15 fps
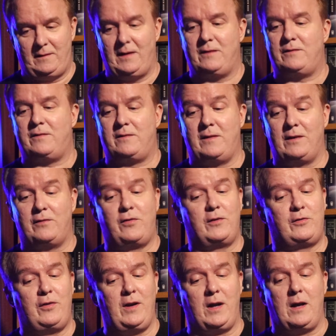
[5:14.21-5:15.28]
That's, that's the
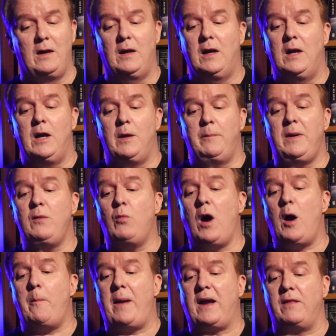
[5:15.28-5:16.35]
trick.
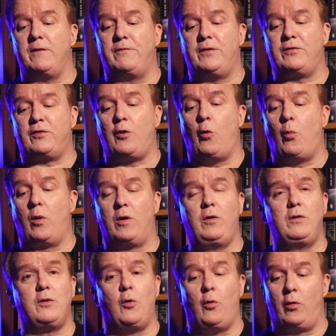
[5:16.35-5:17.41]
Meanwhile, back in the physical
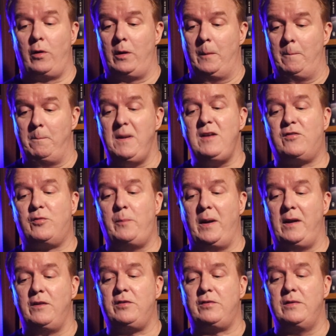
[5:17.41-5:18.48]
world, or meat
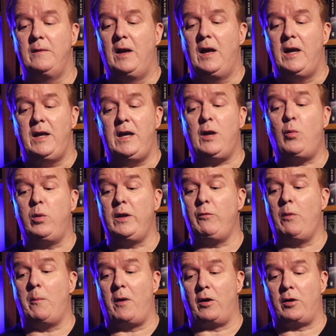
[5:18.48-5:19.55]
space, equally
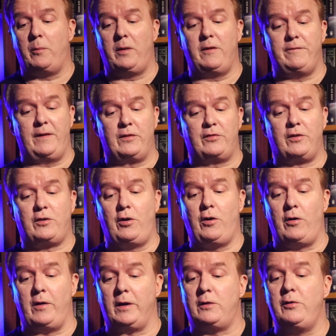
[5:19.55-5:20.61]
remarkable events
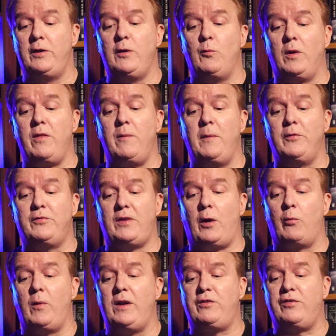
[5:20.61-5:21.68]
occur, including one of the most
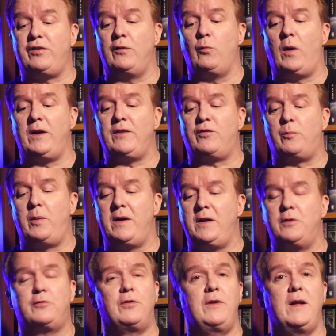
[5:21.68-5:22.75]
outrageous and widespread
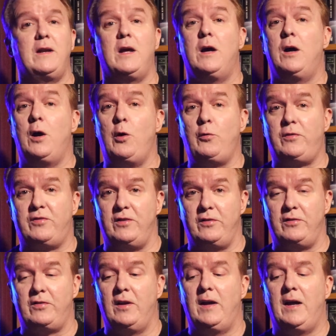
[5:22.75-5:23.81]
internet
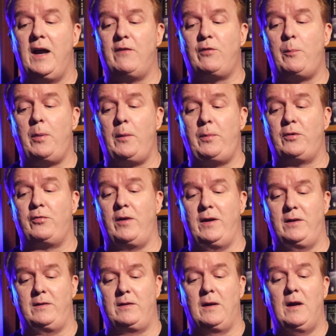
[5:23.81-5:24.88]
hoaxes ever
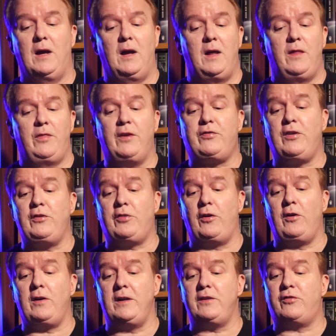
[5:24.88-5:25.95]
perpetrated. This in
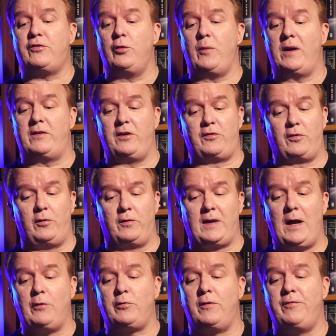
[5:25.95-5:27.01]
turn leads to a digital
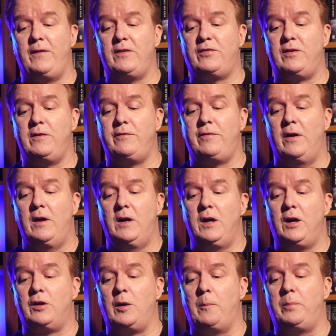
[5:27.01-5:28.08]
counteroffensive,
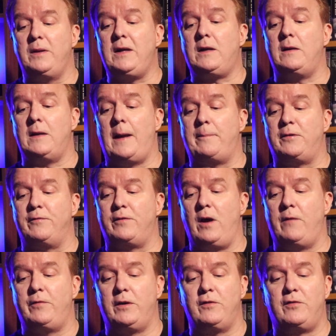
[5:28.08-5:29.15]
a complete collapse of
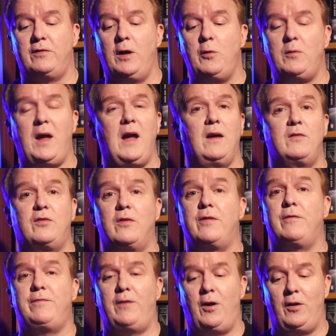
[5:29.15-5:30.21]
confidence known as
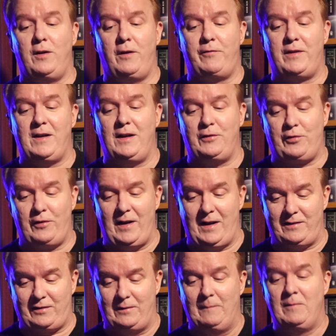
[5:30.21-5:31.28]
the fall of the
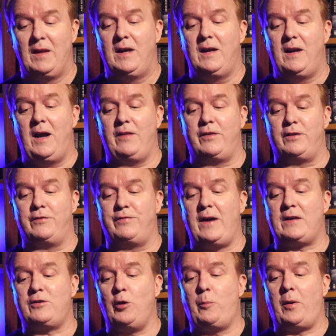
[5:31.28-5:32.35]
internet, and the de
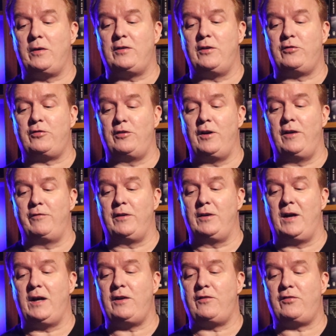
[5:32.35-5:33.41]
facto partition of the
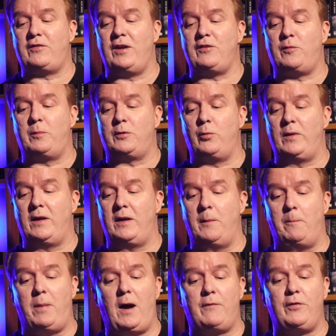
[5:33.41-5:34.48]
United States between an
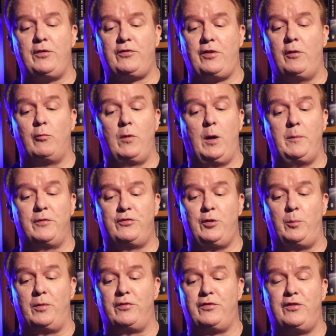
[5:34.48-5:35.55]
impoverished realm of
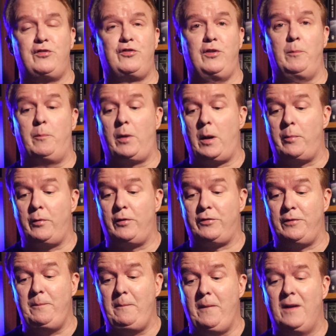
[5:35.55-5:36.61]
superstition and
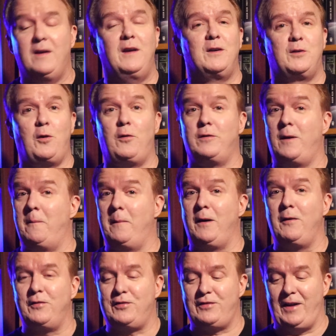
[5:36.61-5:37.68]
barbarism, called
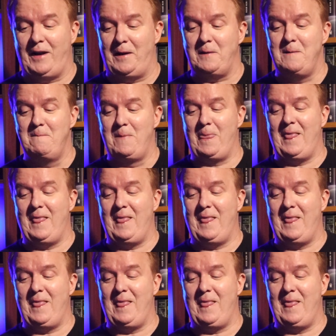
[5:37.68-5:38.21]
Ameristan,